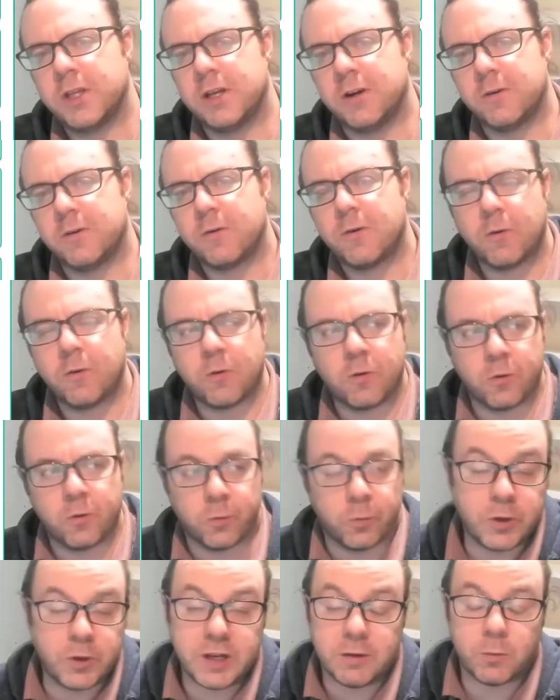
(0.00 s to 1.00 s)

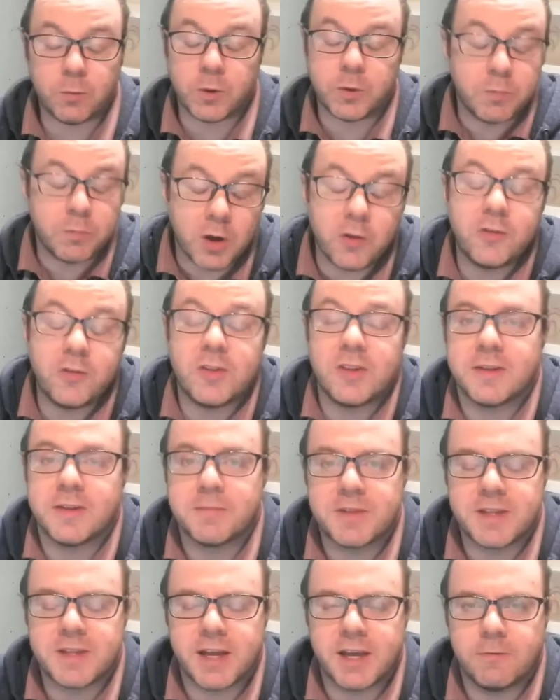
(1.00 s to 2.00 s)
Or would most of
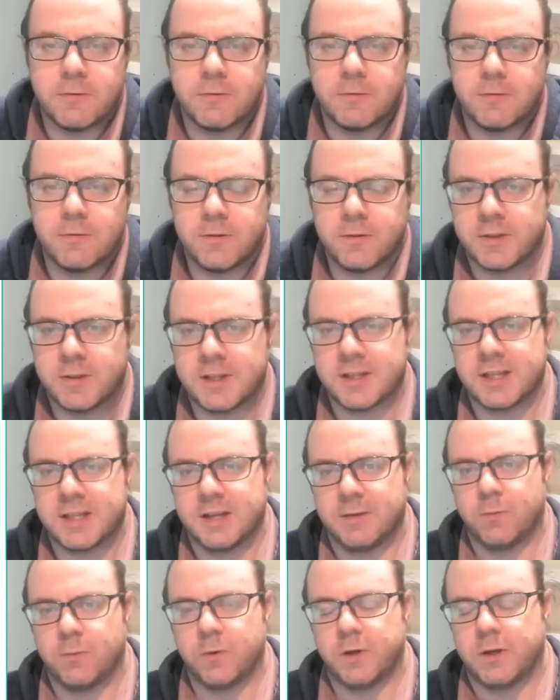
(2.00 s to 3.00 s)
them say that
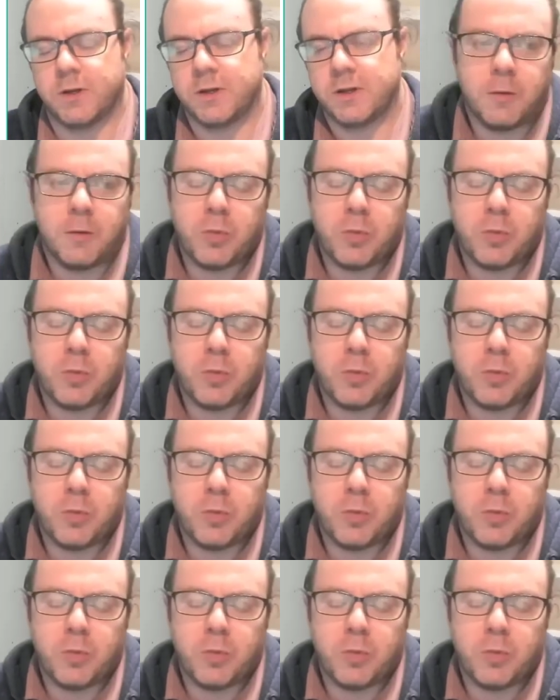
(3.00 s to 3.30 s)
they would?